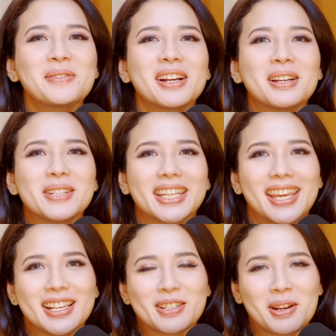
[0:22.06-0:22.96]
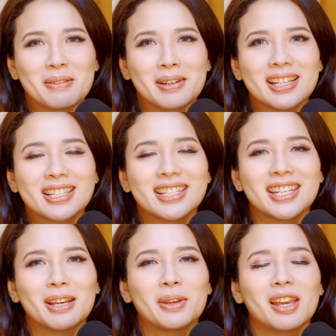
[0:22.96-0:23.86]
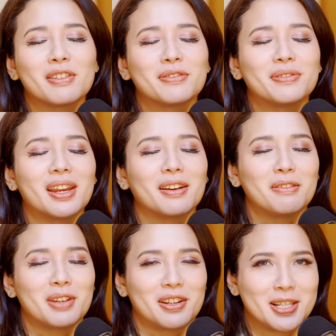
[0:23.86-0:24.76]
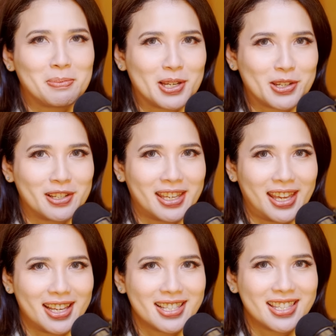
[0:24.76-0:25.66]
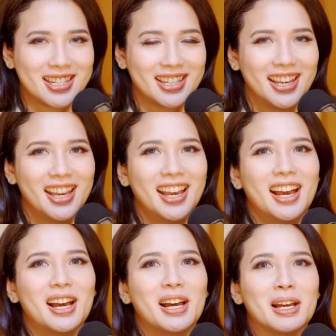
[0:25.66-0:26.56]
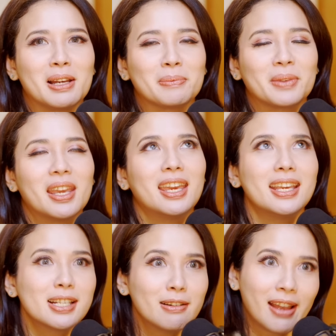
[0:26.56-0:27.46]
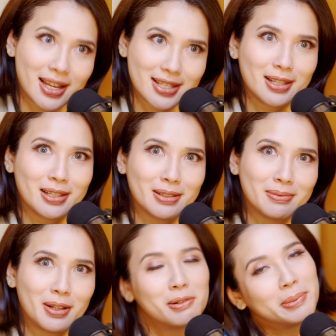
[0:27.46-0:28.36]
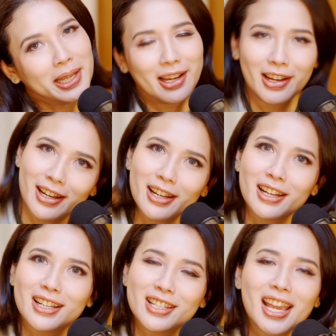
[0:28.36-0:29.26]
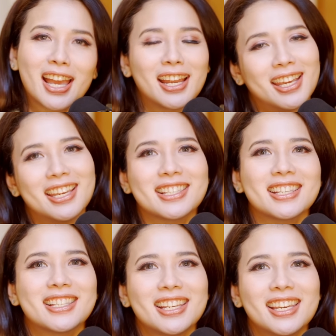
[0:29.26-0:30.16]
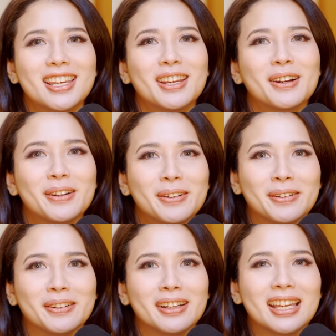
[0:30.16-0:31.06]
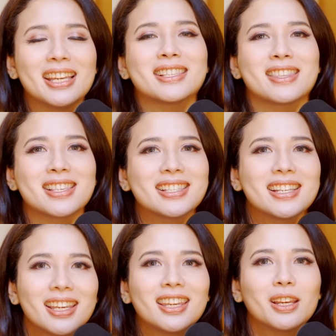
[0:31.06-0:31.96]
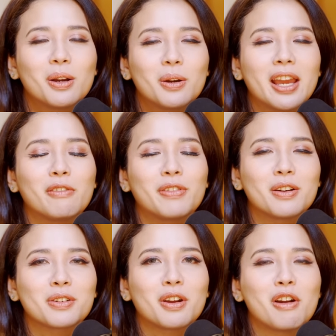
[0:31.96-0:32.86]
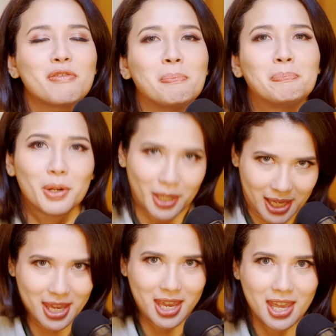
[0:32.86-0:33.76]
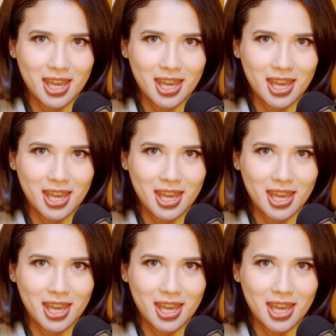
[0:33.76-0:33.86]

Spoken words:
welcome to K's Drama, and today we have a very, very special guest. He's so handsome, oh my gosh, and he's the CEO. He's the CEO and founder of Booky.